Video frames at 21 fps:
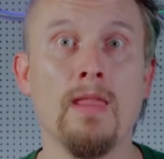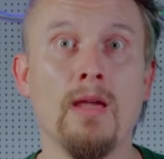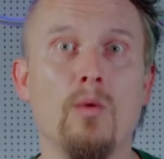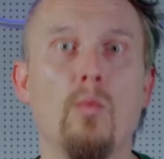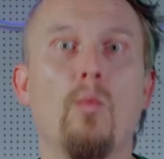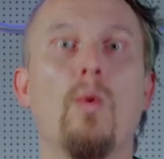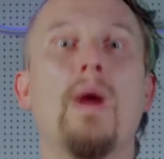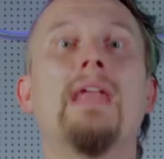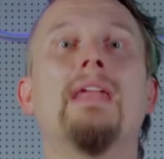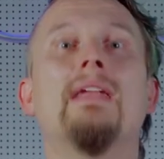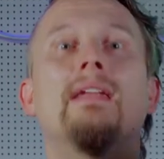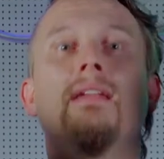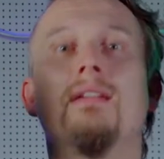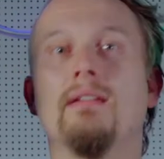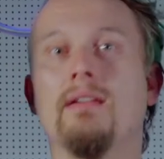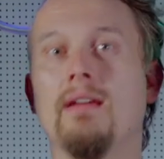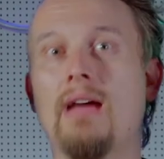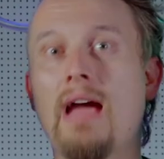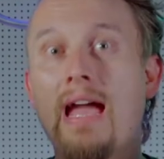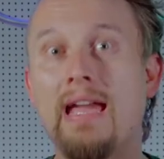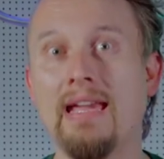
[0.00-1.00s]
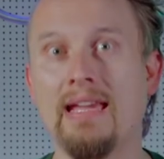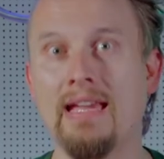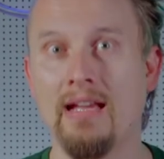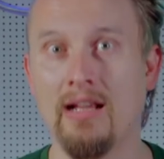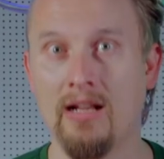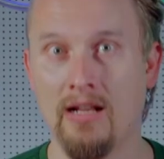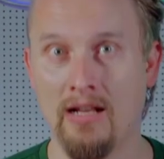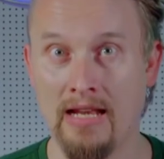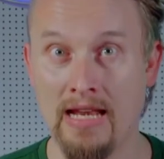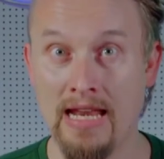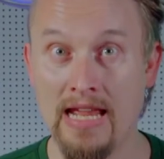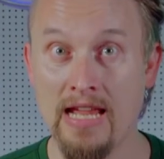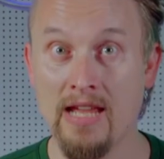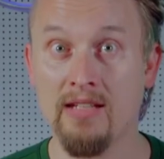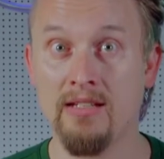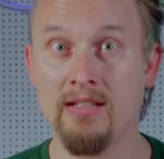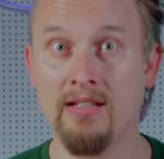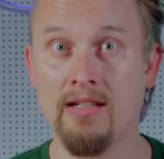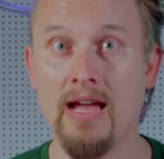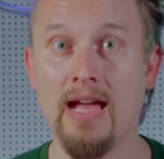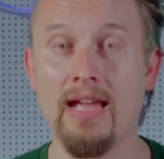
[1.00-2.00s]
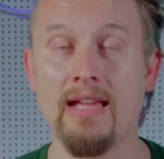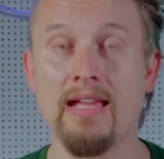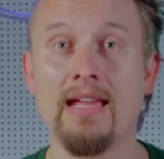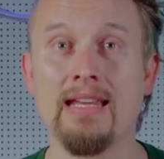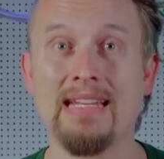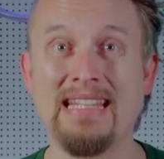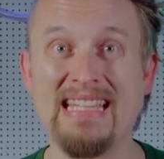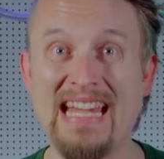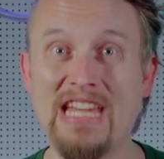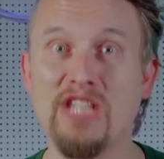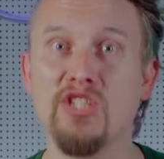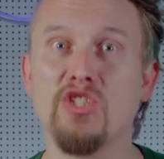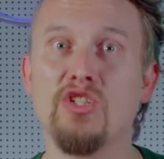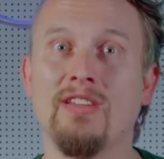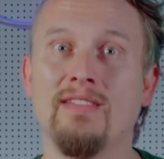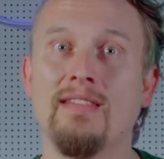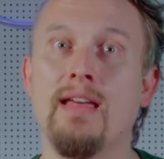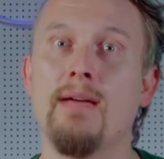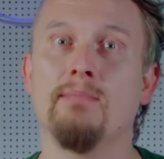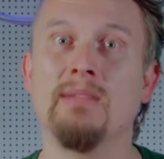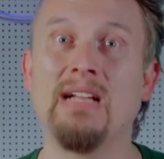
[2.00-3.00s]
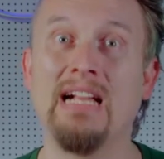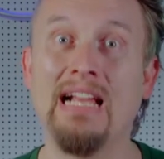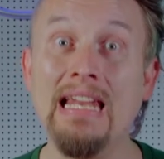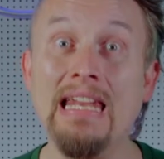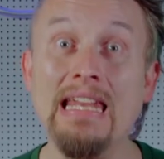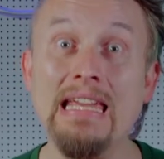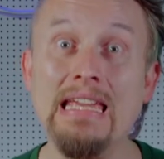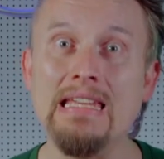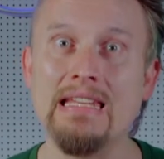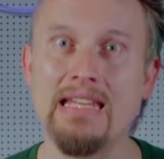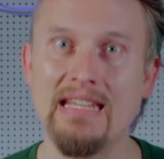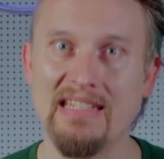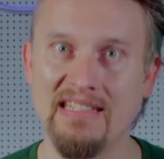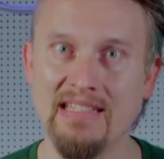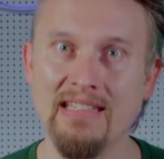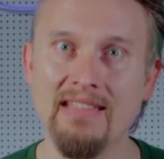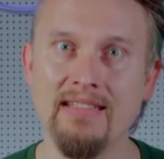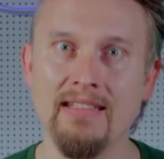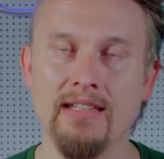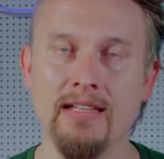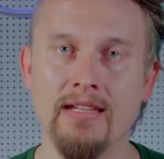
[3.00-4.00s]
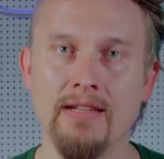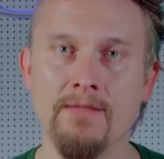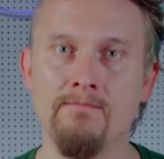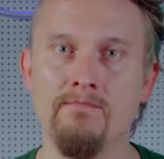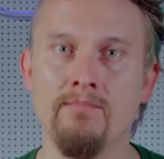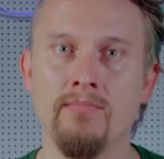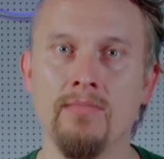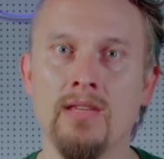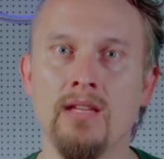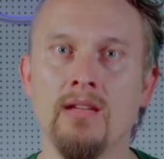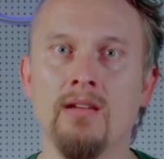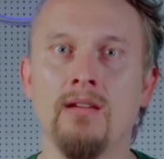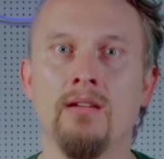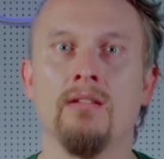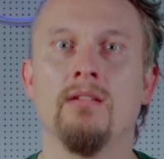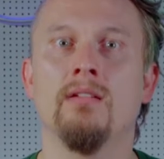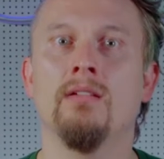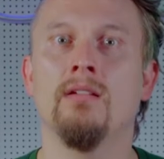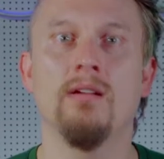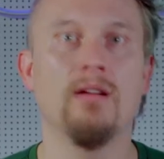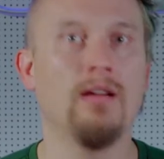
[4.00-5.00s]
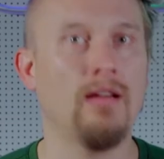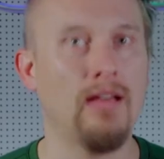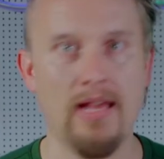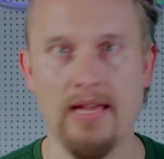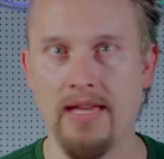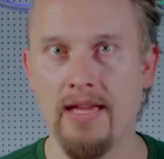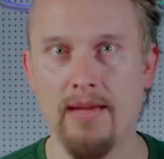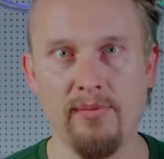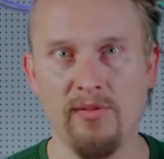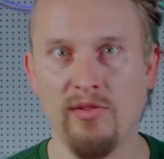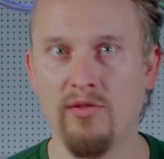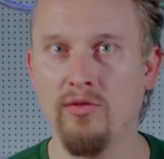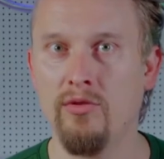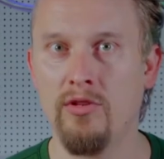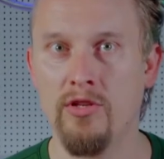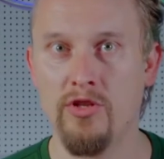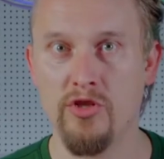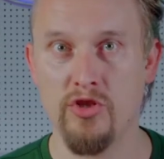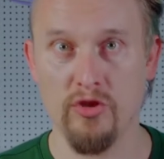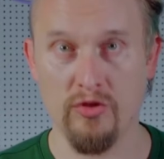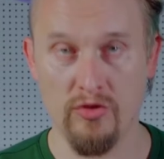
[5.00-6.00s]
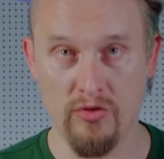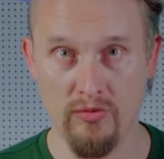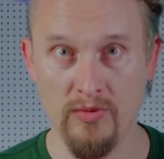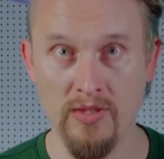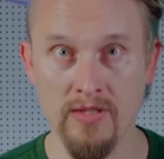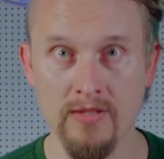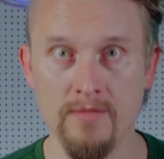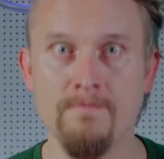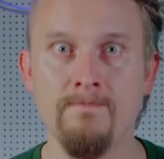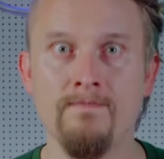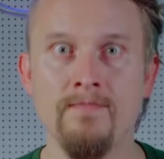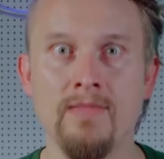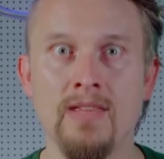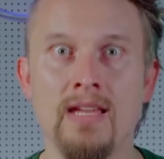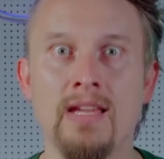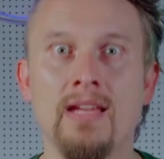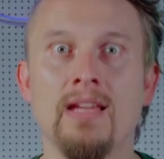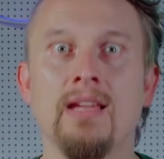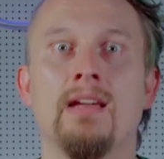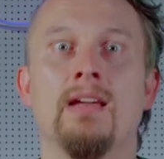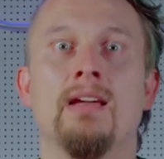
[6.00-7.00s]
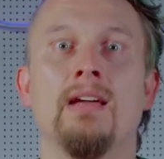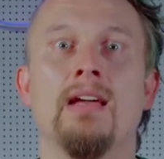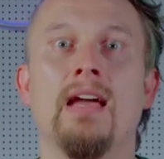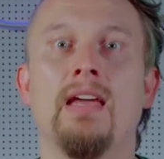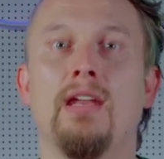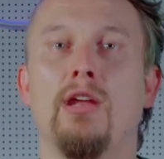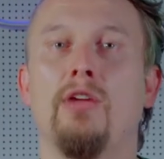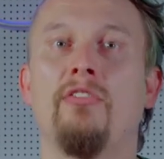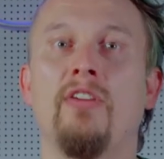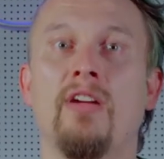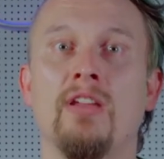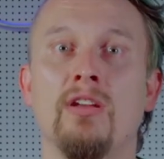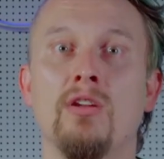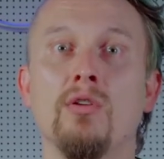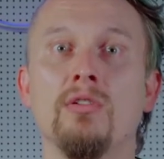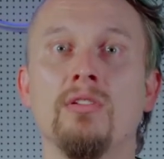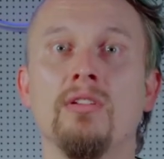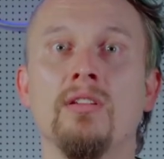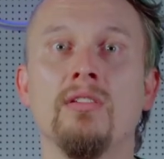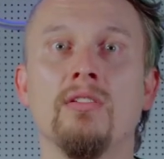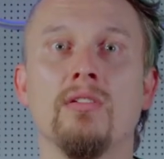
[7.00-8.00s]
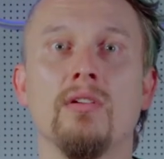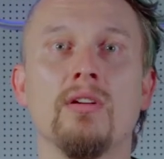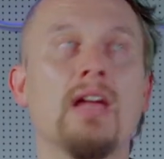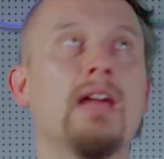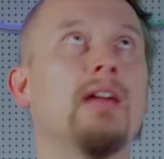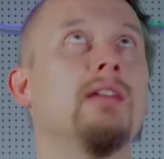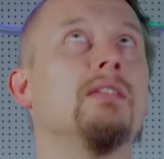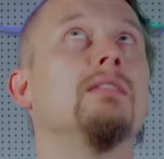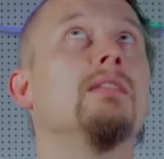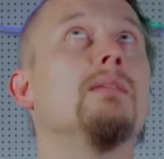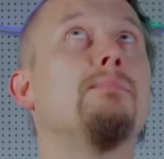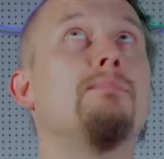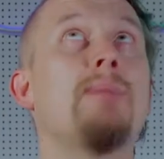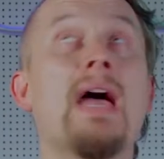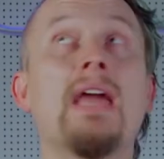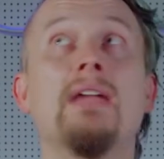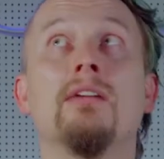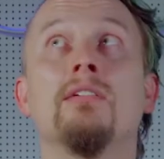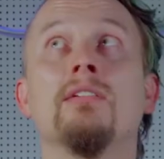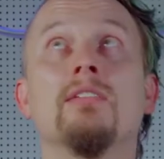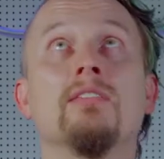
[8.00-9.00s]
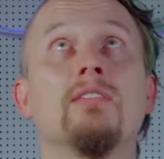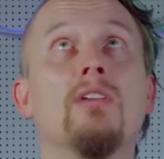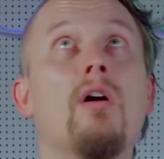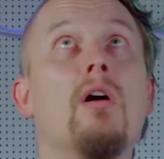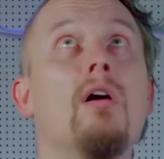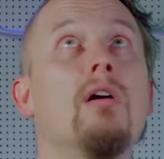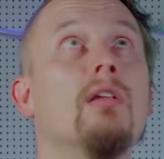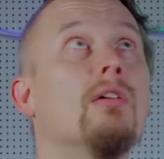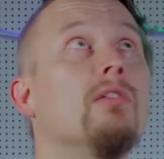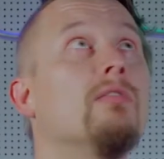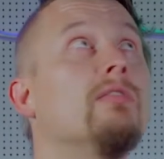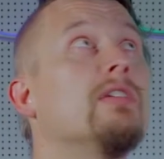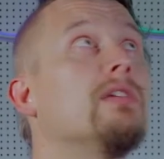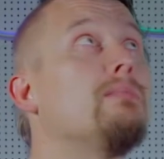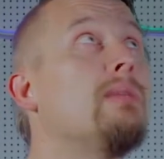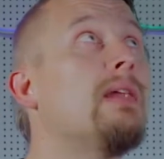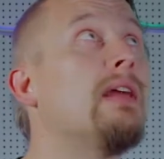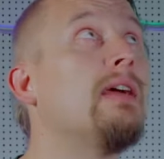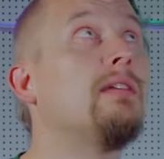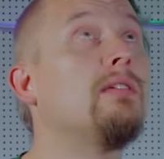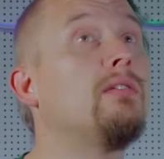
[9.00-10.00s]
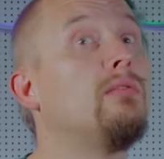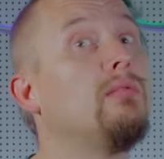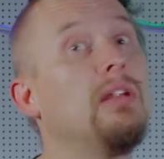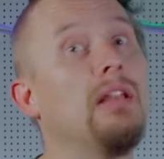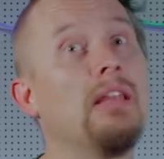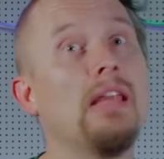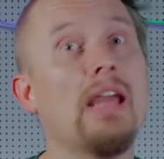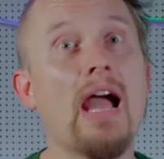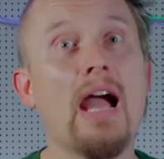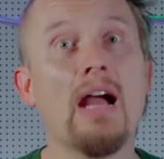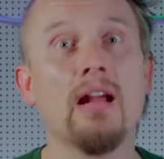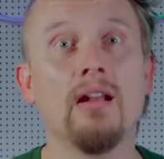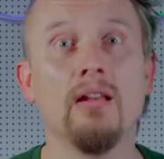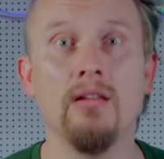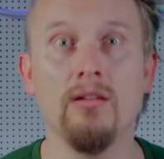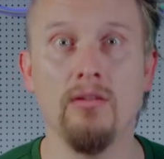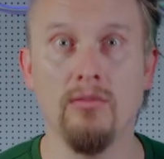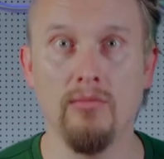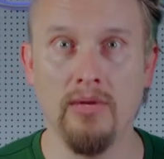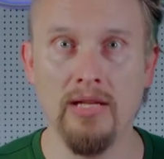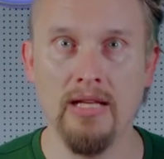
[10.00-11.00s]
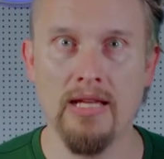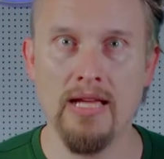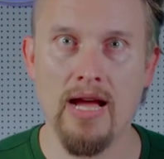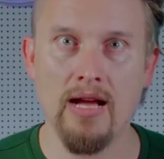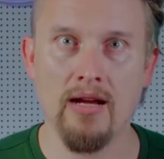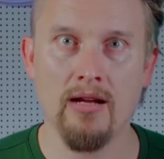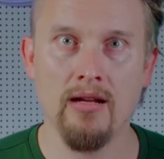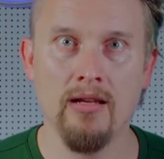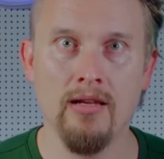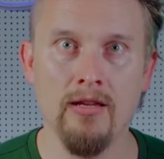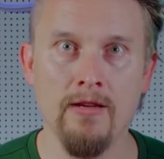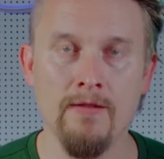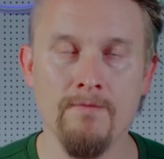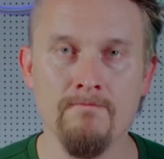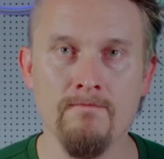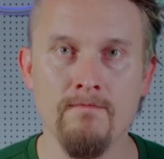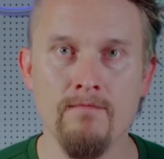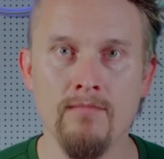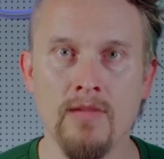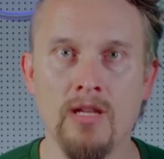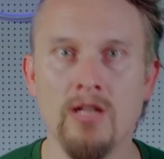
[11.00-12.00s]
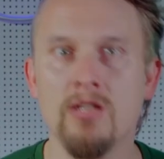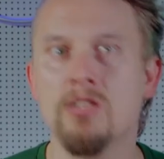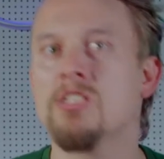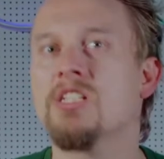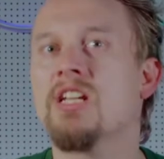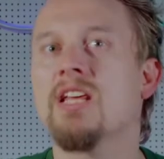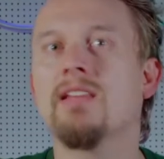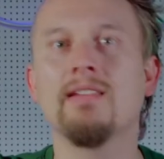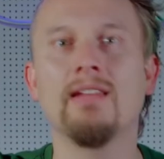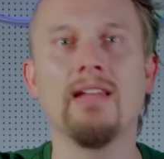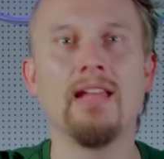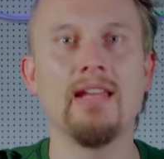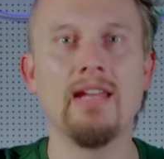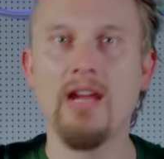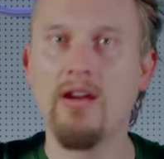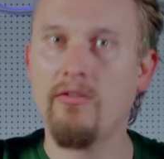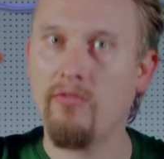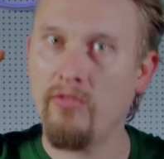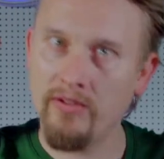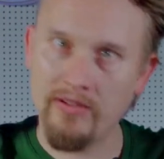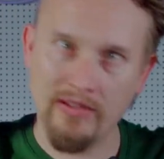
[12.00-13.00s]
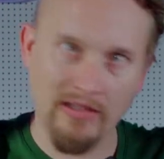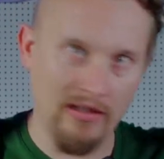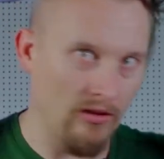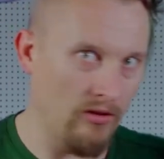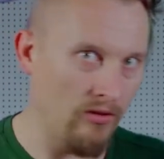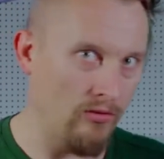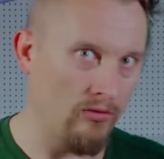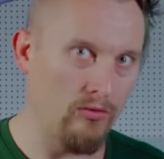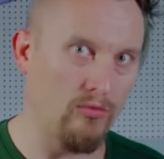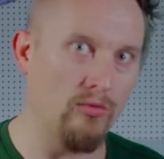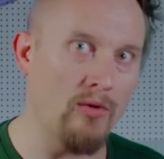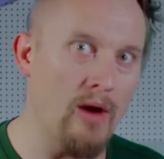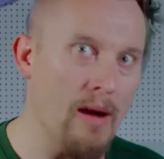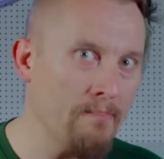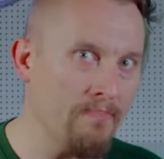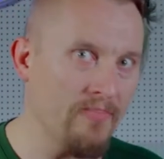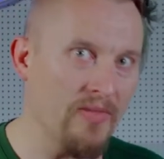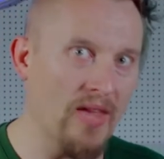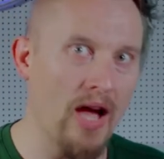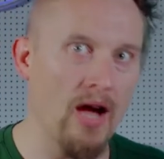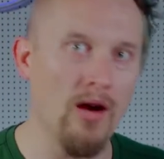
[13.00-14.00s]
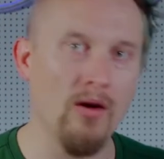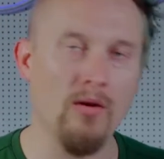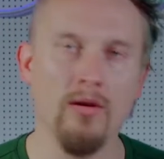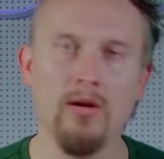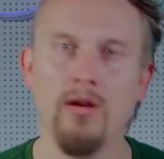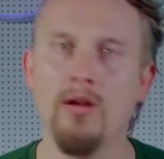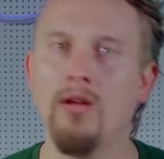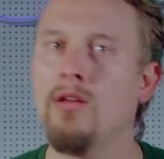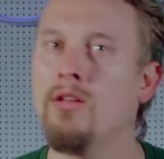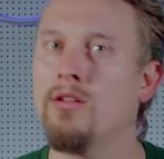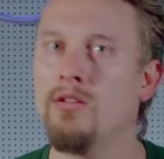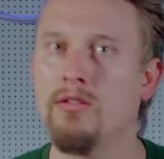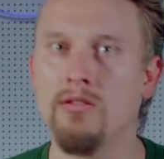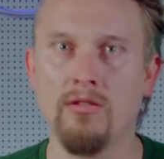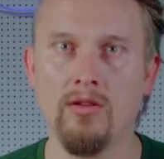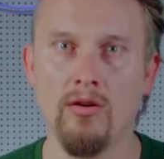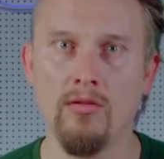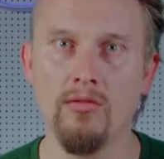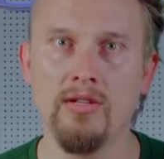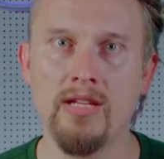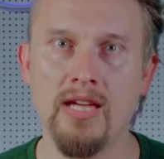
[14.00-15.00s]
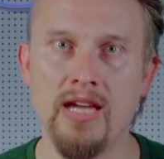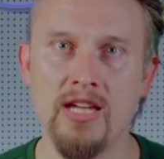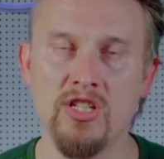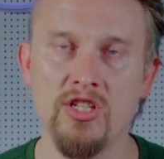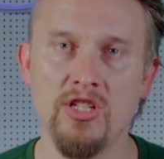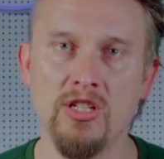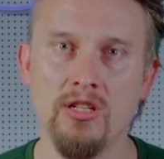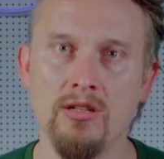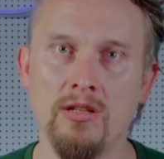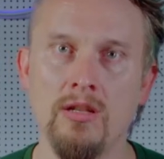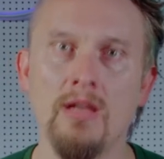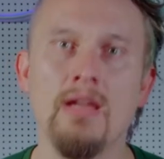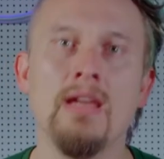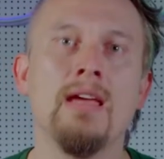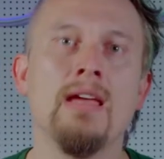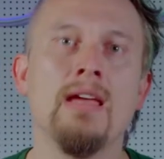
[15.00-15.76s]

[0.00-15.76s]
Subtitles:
When I can catch them clean and easily, I absolutely should do it. And if I notice, okay, the pattern is all over the place, really ugly, really unclean, just let everything drop down, don't catch it,